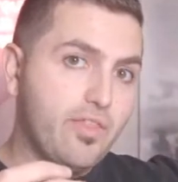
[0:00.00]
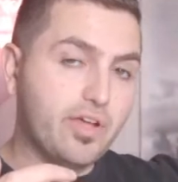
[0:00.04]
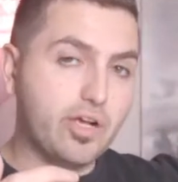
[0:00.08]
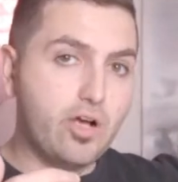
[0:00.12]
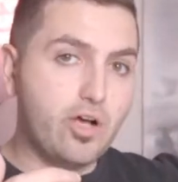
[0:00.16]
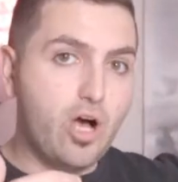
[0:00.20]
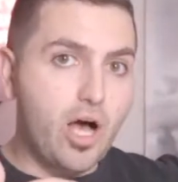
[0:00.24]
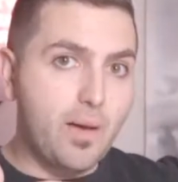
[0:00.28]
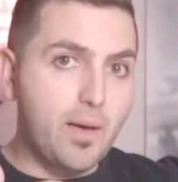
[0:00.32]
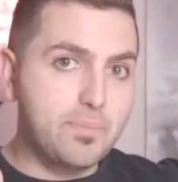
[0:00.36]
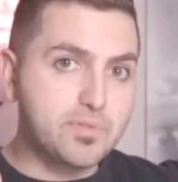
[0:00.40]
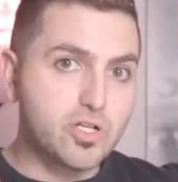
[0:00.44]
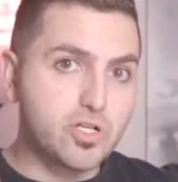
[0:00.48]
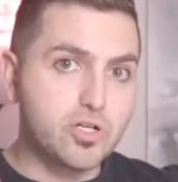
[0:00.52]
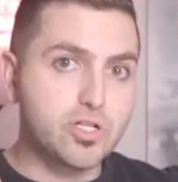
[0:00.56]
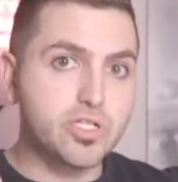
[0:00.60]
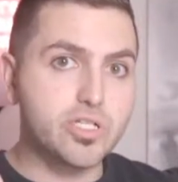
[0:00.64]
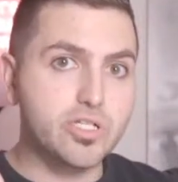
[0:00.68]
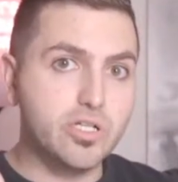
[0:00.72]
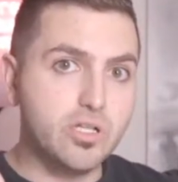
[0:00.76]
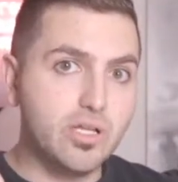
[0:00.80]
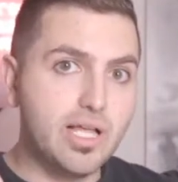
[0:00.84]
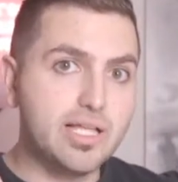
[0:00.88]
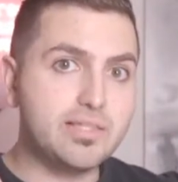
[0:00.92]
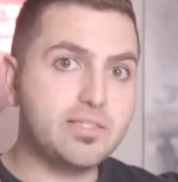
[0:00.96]
cops are
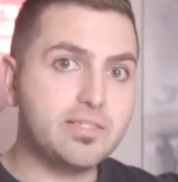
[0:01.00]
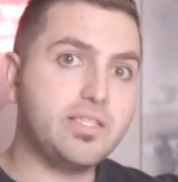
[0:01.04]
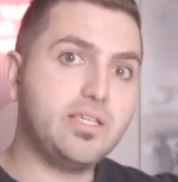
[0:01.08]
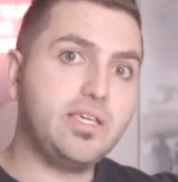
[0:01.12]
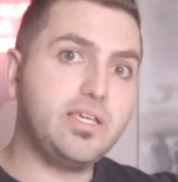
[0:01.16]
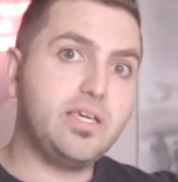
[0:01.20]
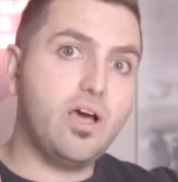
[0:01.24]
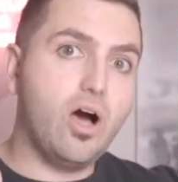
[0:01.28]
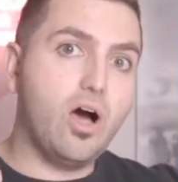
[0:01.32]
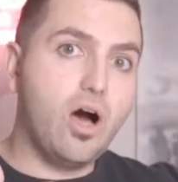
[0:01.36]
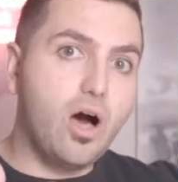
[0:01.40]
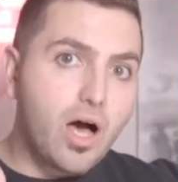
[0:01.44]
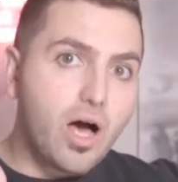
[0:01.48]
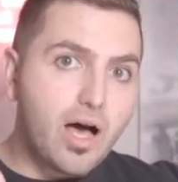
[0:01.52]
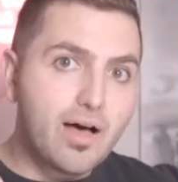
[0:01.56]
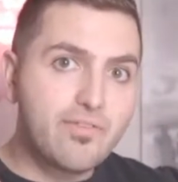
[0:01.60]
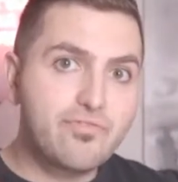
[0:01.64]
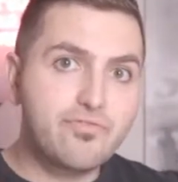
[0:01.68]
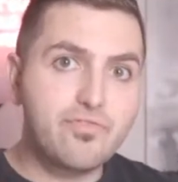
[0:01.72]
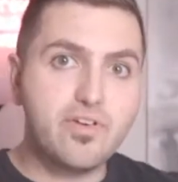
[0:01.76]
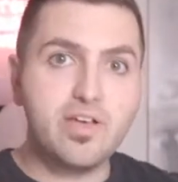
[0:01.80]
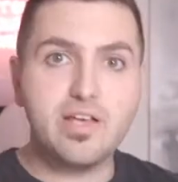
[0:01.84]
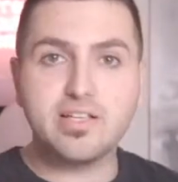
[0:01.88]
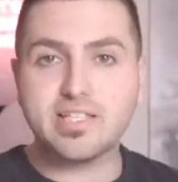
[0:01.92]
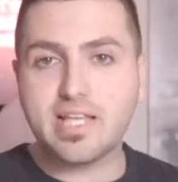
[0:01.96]
still at the
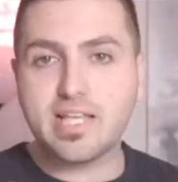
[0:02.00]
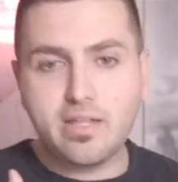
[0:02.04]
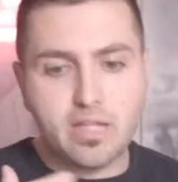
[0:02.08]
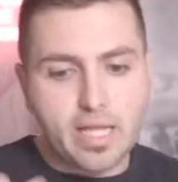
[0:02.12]
office.